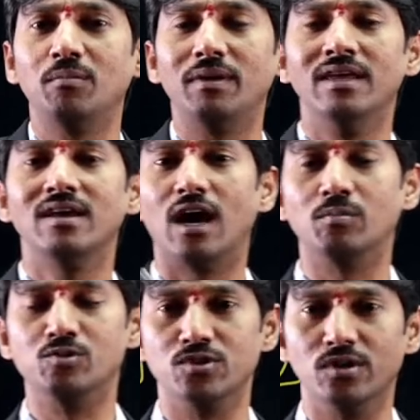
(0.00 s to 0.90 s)
can be
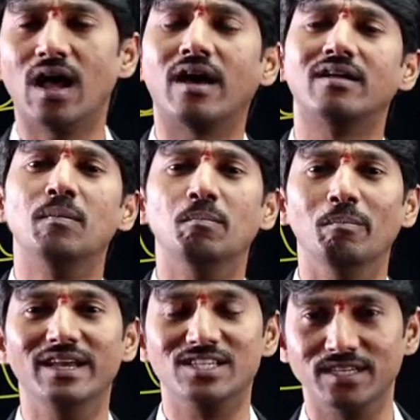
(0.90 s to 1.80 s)
observed or
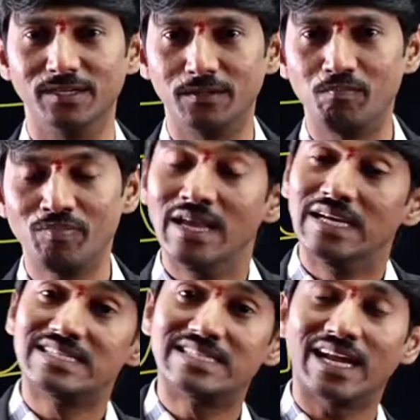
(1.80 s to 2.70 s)
measured.
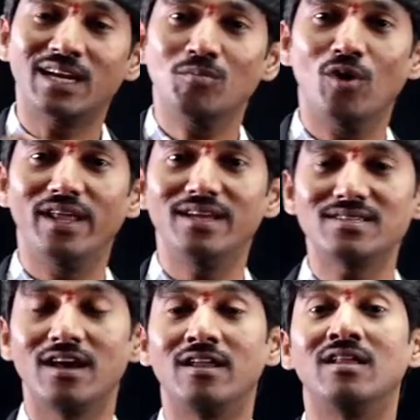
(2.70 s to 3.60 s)
Second mode
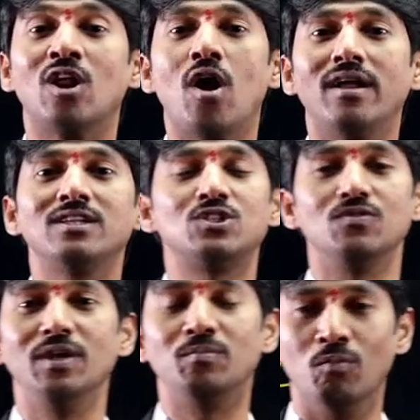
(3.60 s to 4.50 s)
is
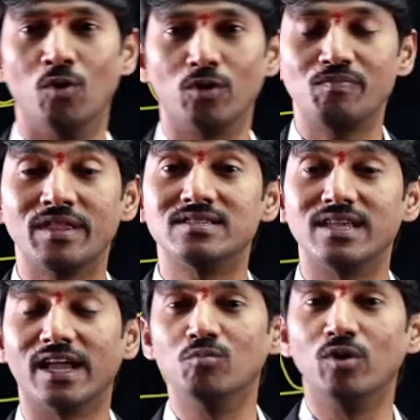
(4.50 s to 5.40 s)
non-sweep mode.
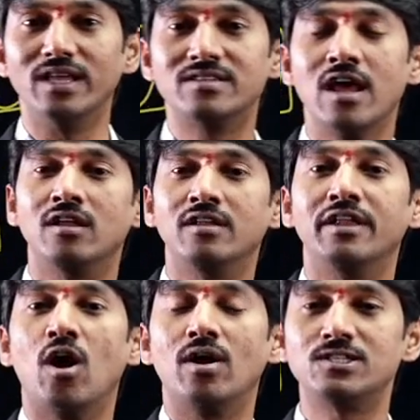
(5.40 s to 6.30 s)
In that
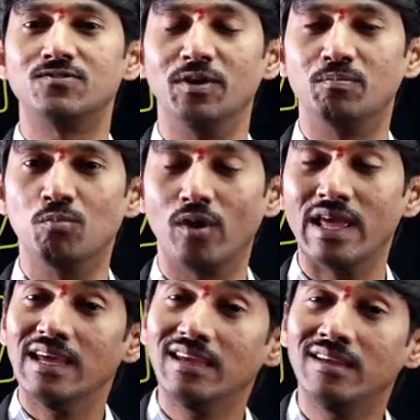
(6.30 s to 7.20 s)
non-sweep
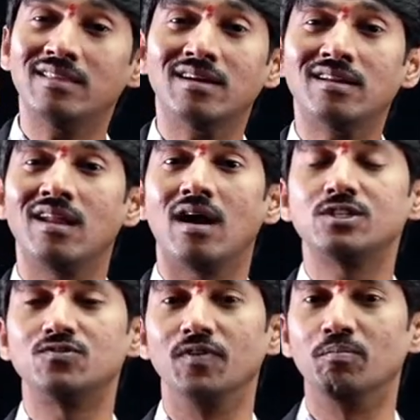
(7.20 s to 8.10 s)

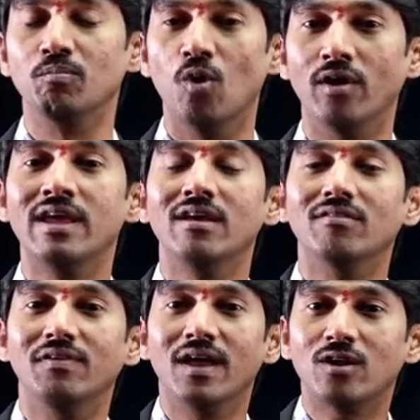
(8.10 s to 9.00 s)
mode,
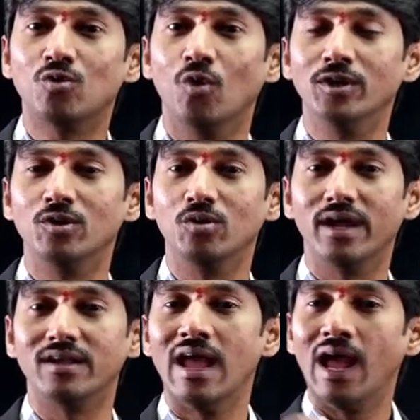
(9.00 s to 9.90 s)
we are going to
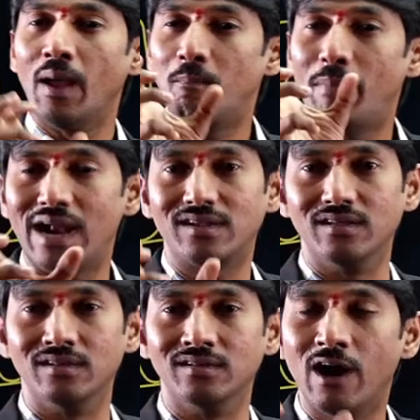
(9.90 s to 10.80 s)
get a
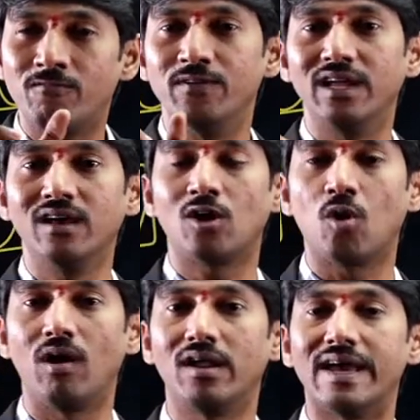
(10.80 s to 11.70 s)
pattern, a figure
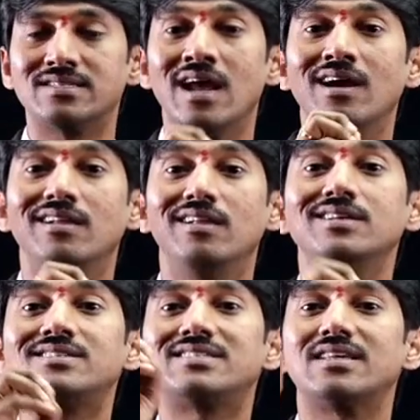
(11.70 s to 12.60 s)
called as
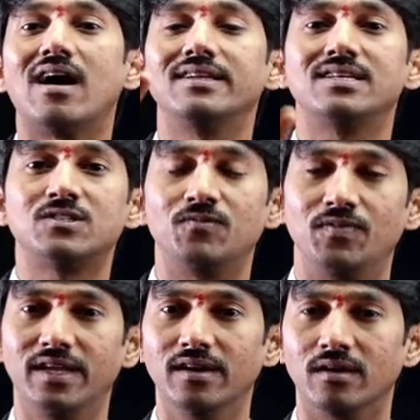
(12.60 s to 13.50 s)
Lissajous
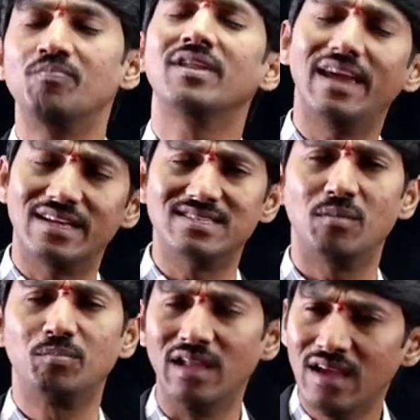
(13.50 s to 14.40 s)
figure.
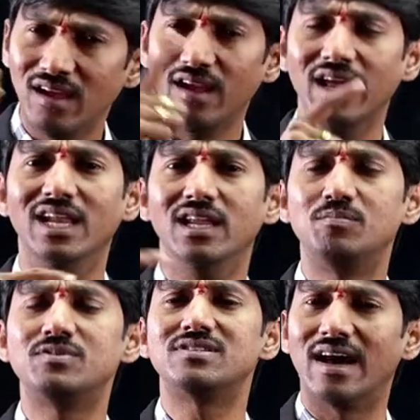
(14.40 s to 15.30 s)
Example,
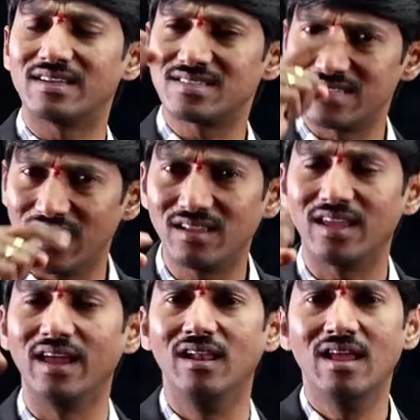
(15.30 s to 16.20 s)
ellipse or
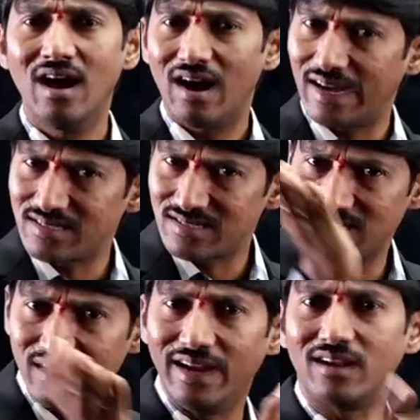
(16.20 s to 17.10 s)
circle or
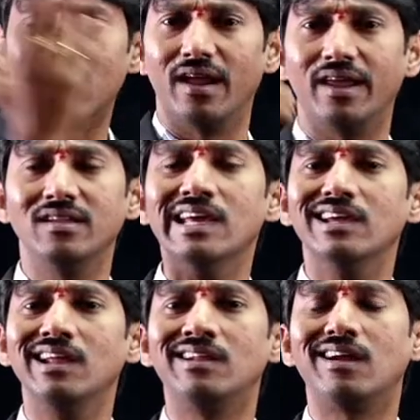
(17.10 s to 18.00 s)
straight line,
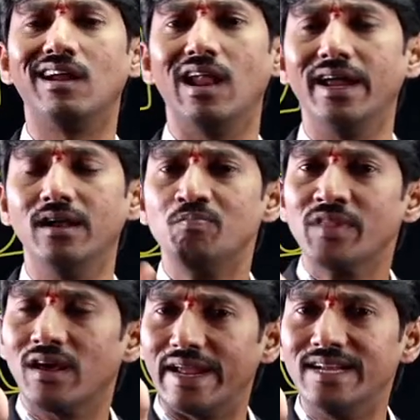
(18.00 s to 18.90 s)
inclined,
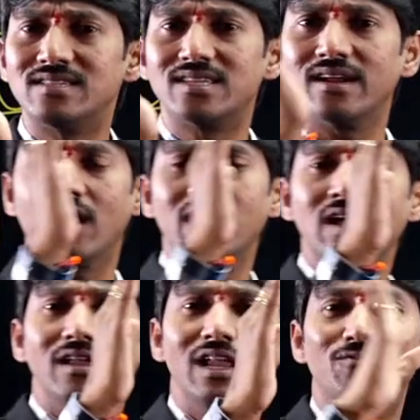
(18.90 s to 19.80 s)
right side or
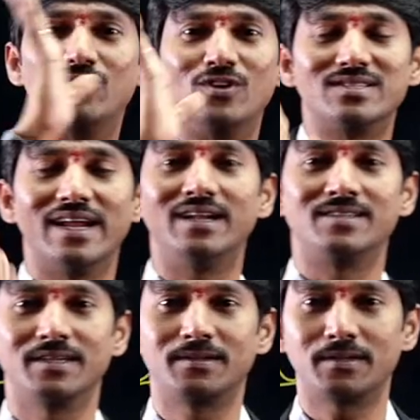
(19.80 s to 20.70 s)
left side,
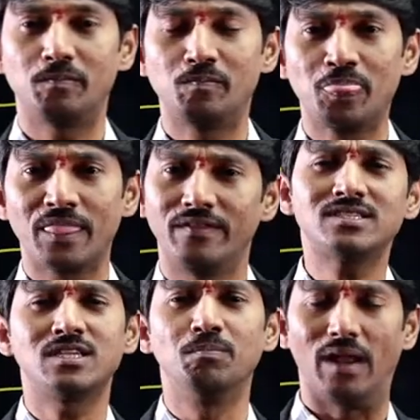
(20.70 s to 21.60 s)
etc.
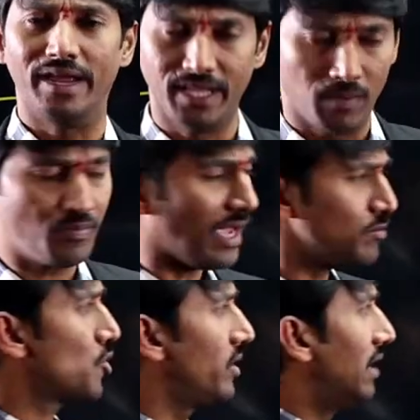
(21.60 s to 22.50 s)
This simple idea. I
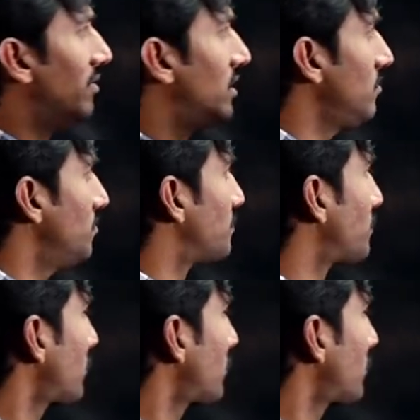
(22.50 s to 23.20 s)
am showing everything